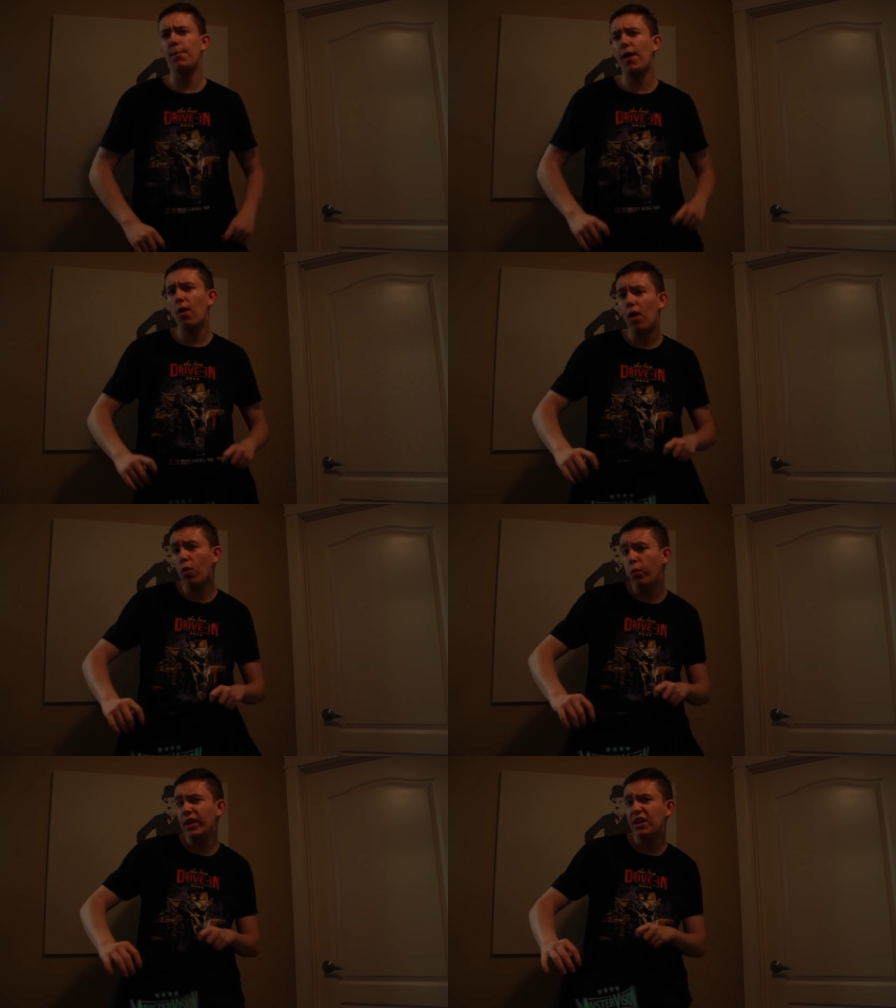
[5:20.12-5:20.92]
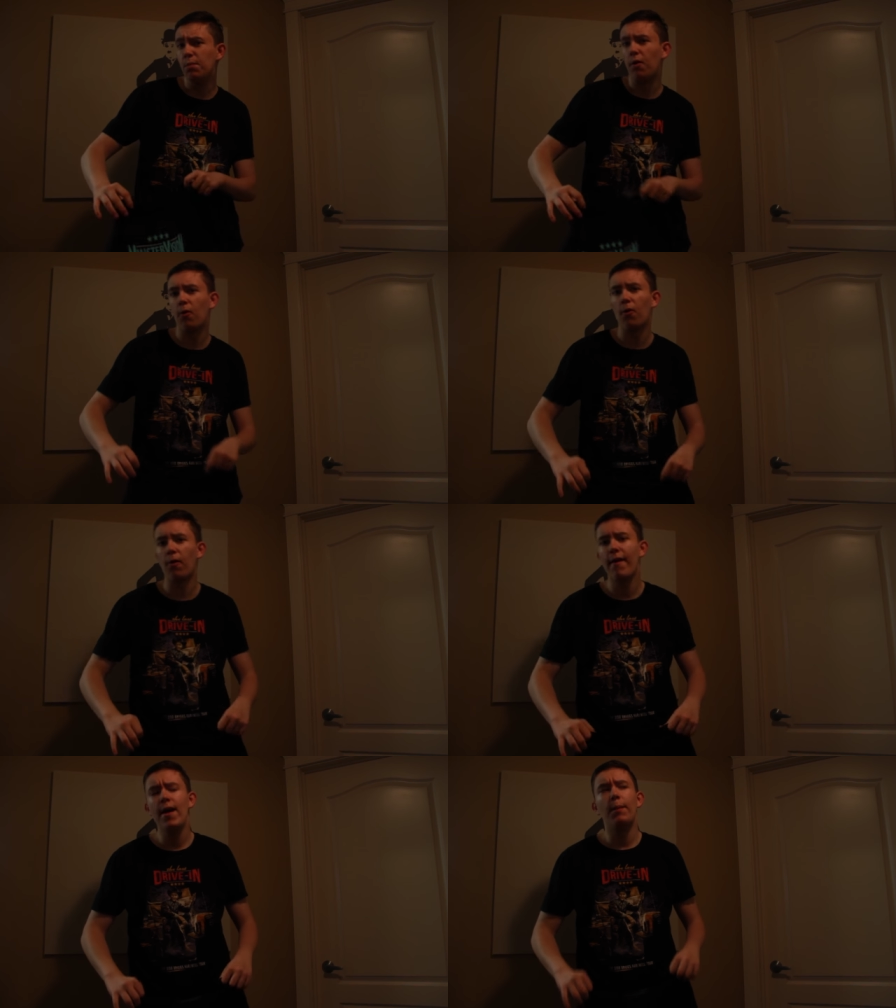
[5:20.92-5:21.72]
about a week
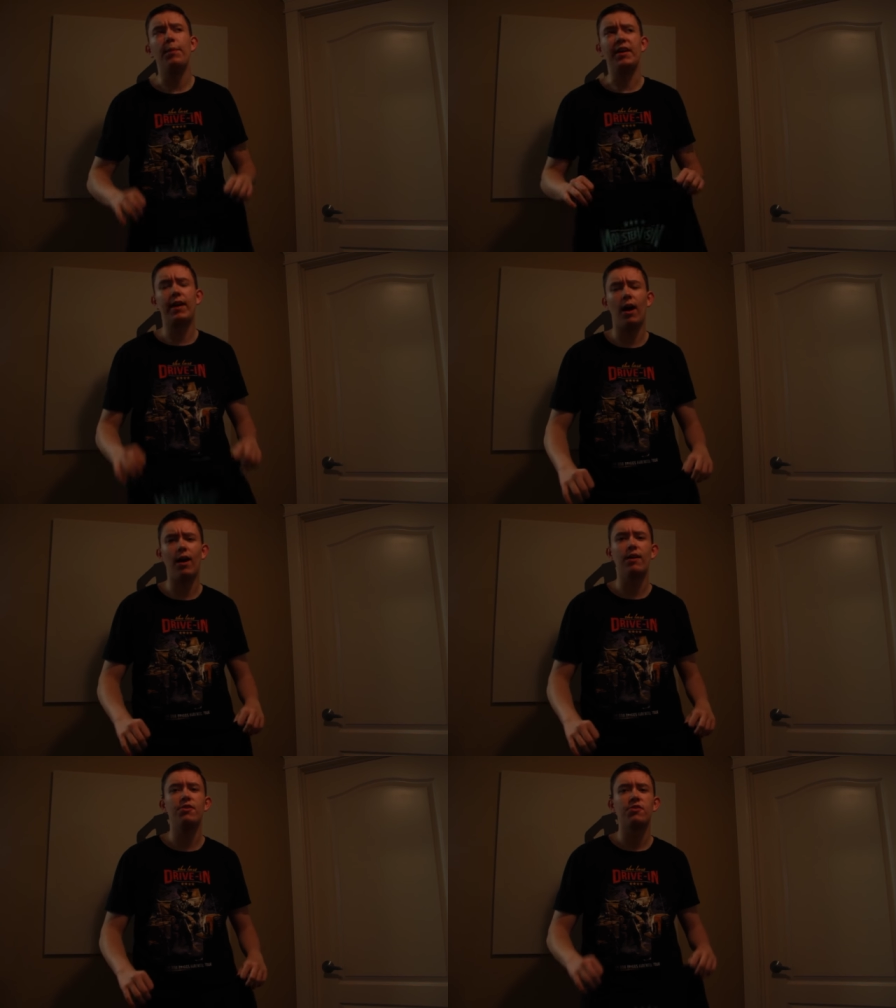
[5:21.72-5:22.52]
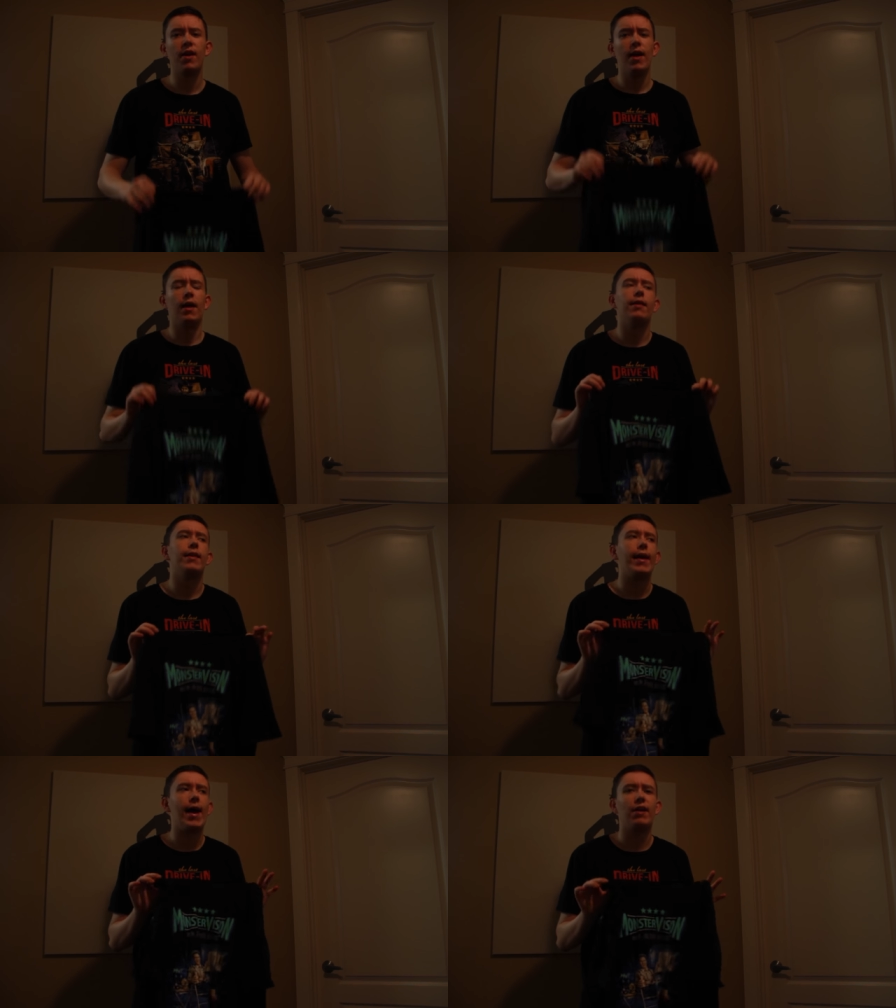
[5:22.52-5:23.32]
more because
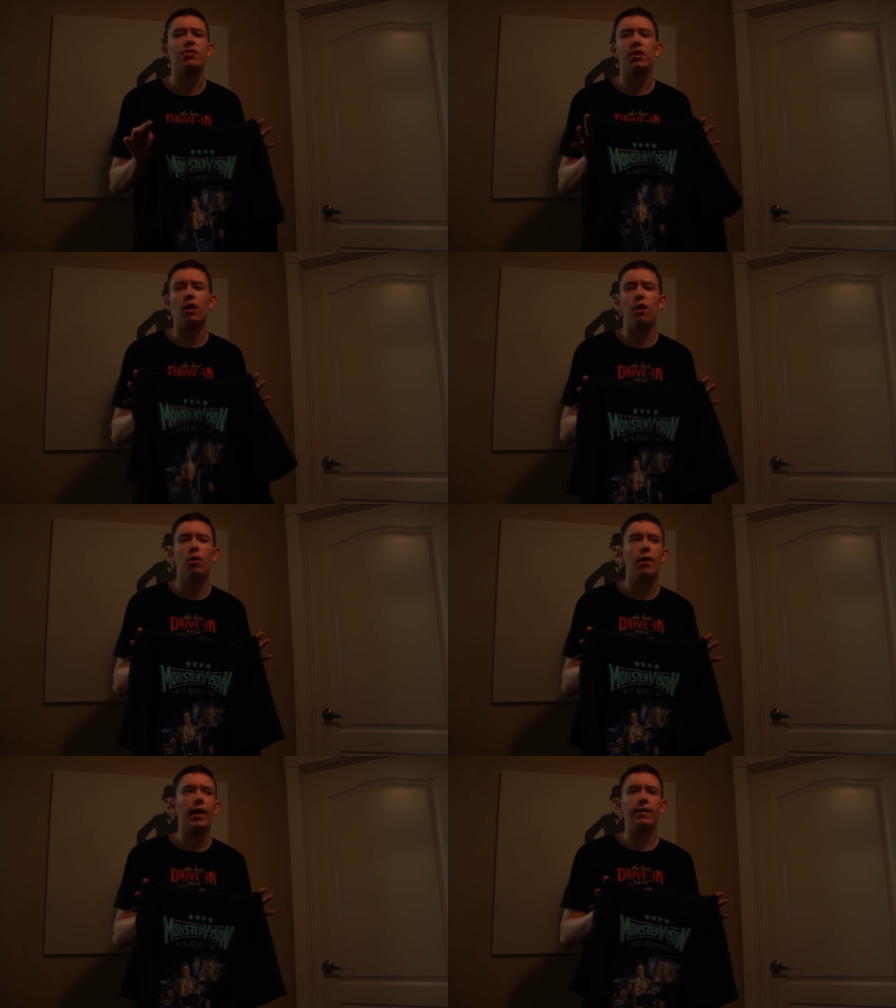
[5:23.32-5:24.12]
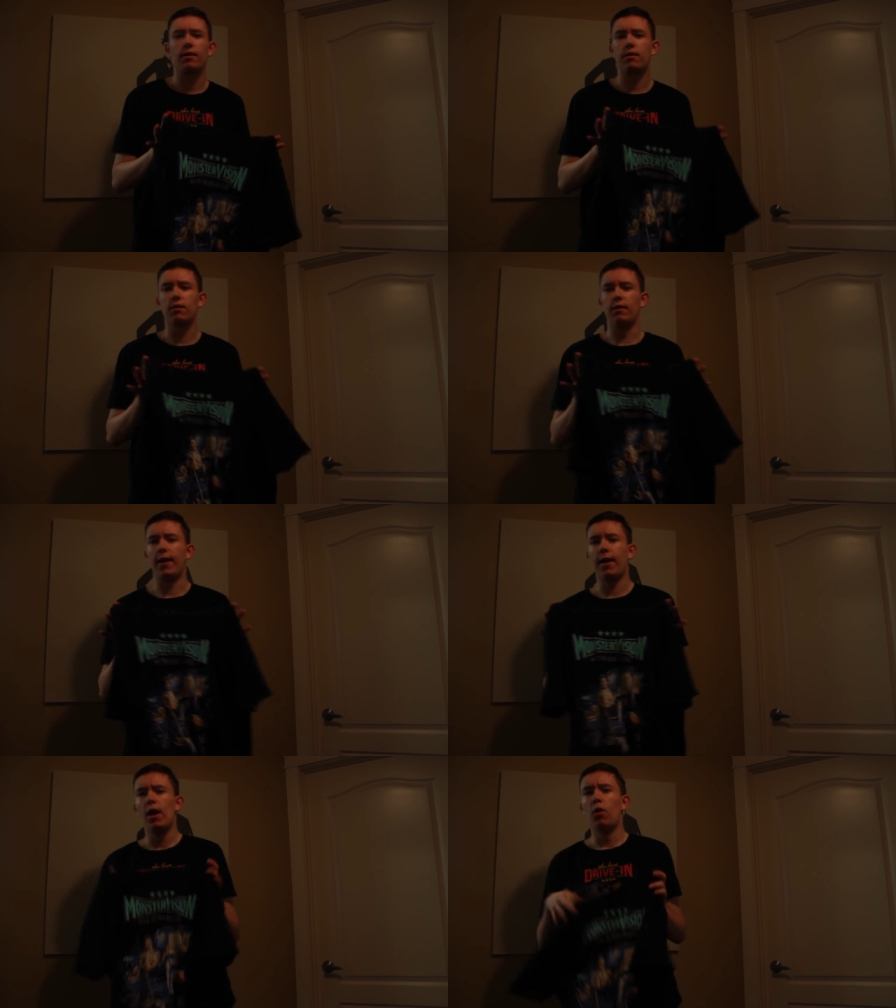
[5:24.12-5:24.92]
they had to go and
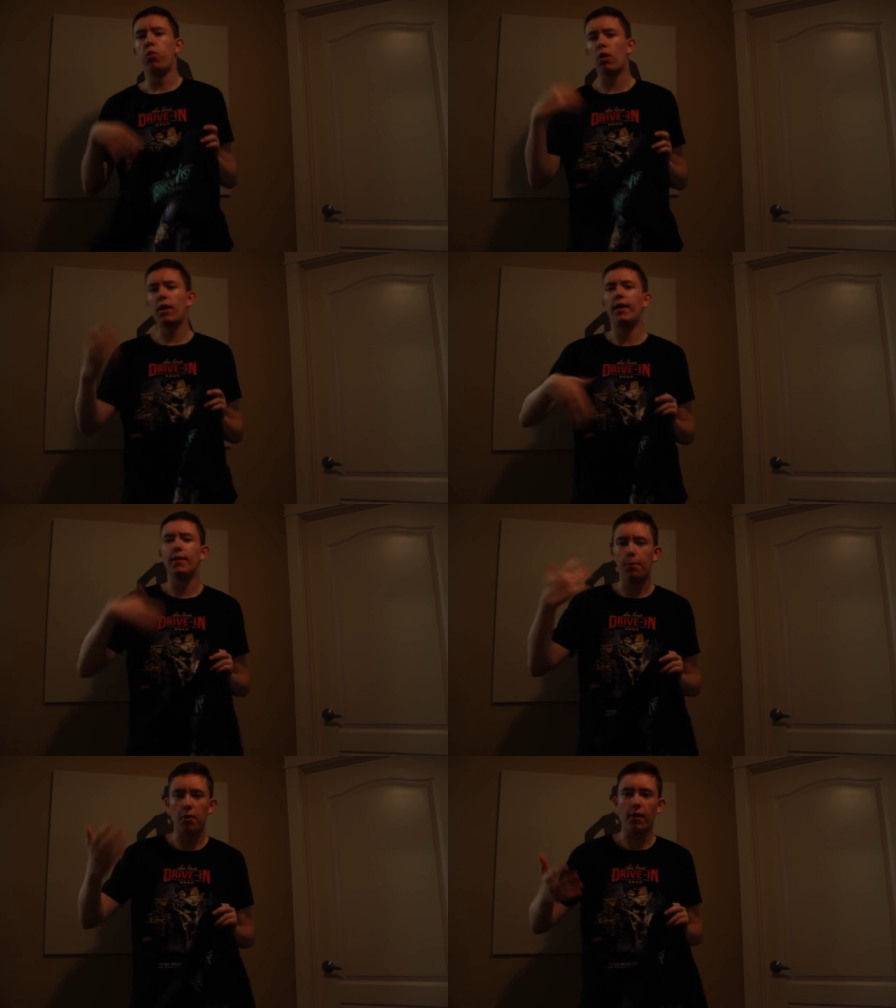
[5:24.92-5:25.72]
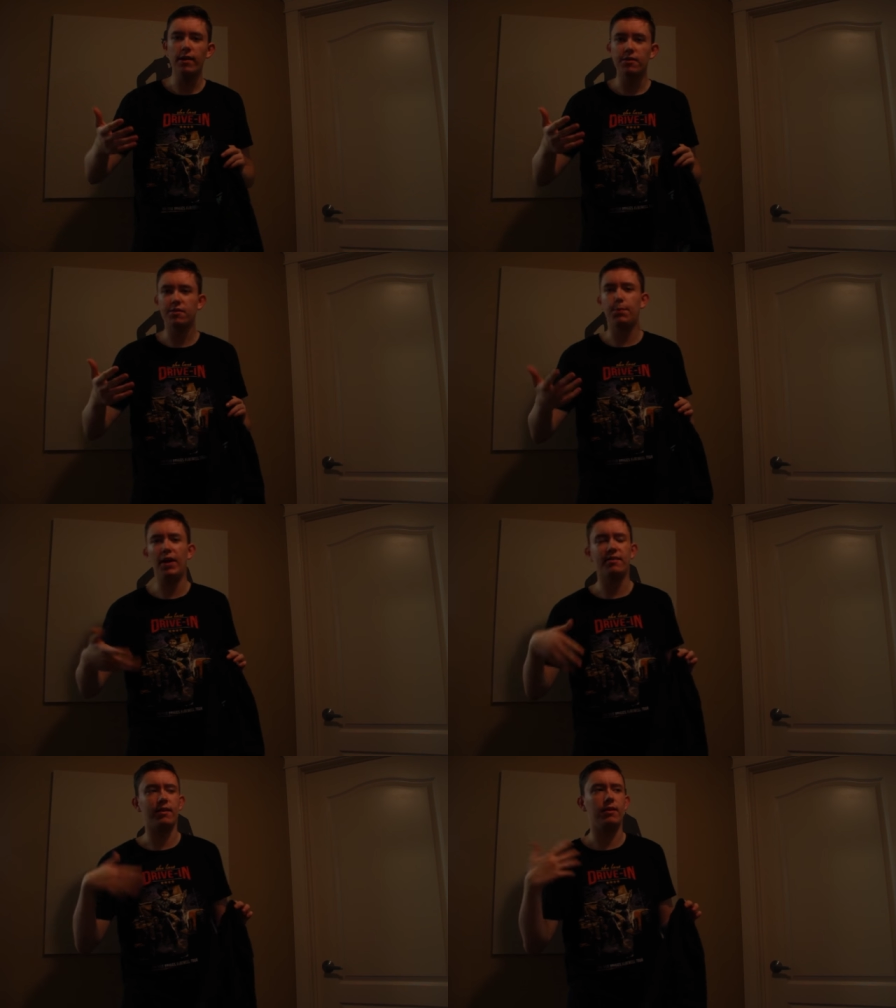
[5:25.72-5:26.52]
like work on the prints
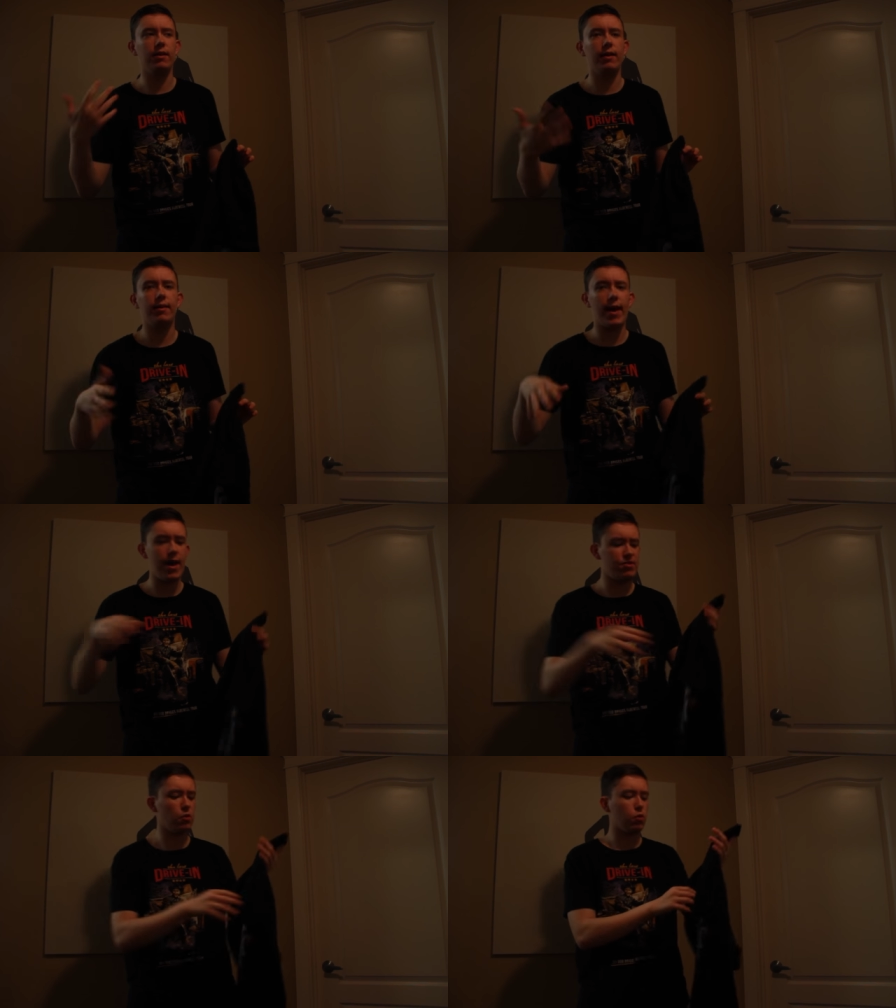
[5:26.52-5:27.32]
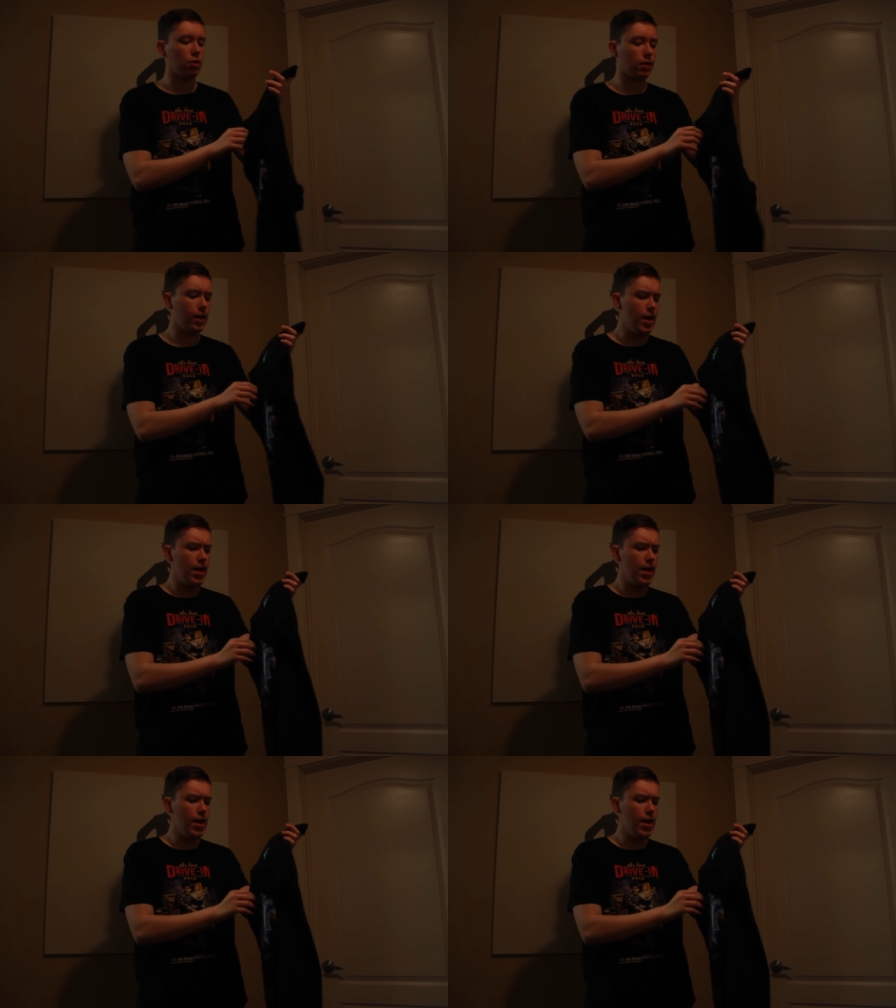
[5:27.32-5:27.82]
basically they had to work